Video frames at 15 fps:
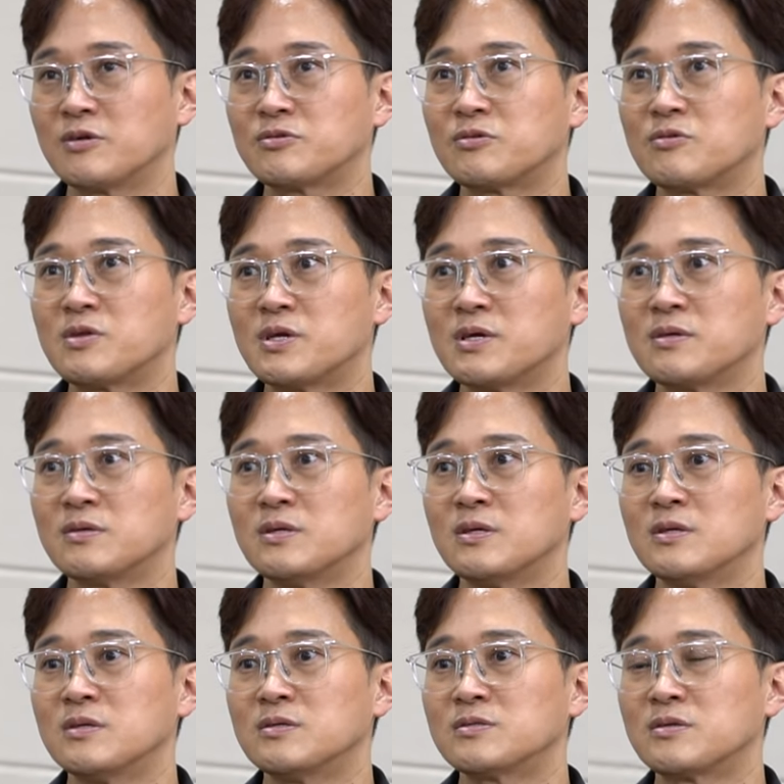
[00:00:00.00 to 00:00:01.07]
Actually,
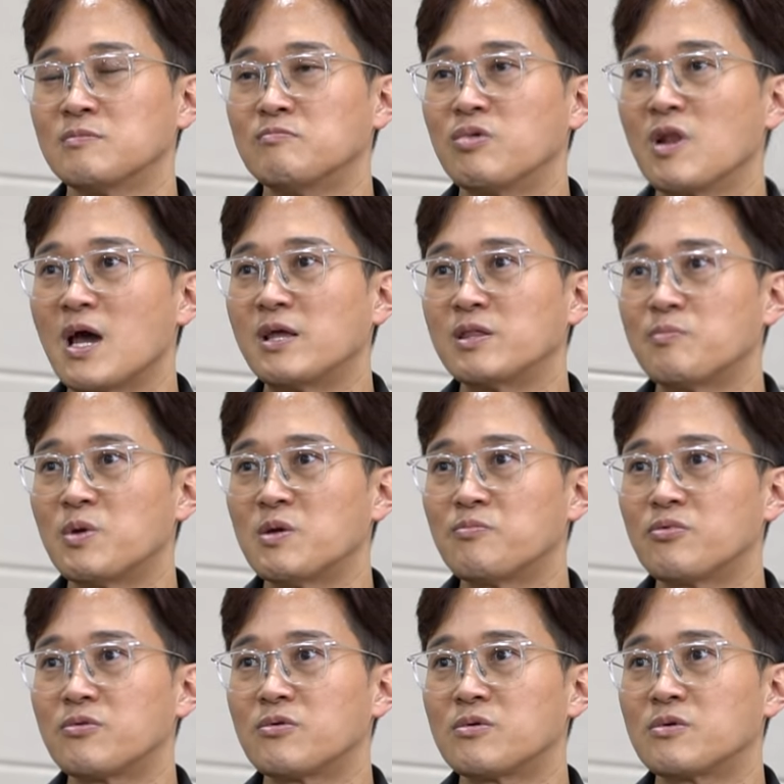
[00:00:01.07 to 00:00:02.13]
some blind
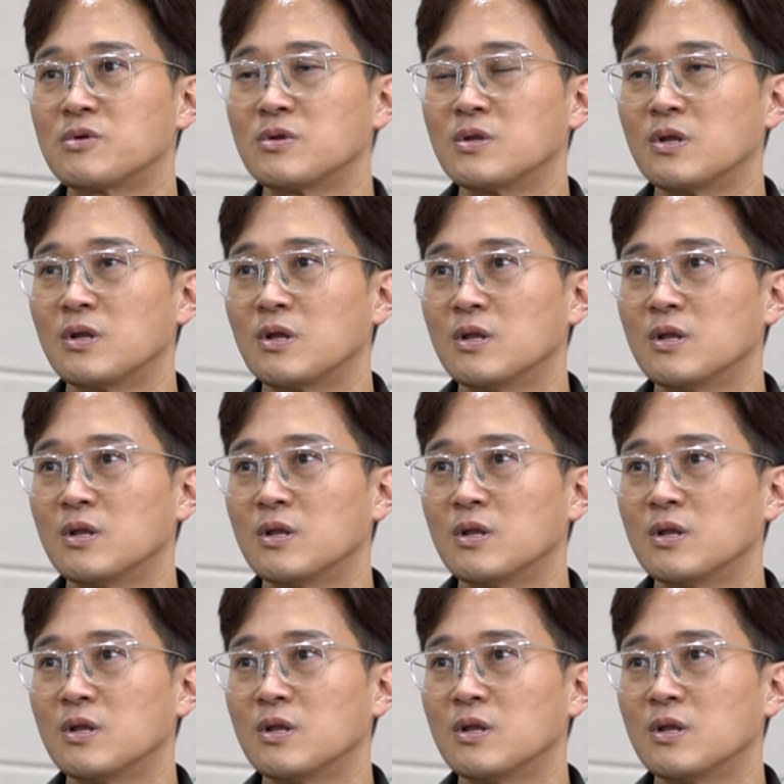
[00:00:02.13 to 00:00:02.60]
people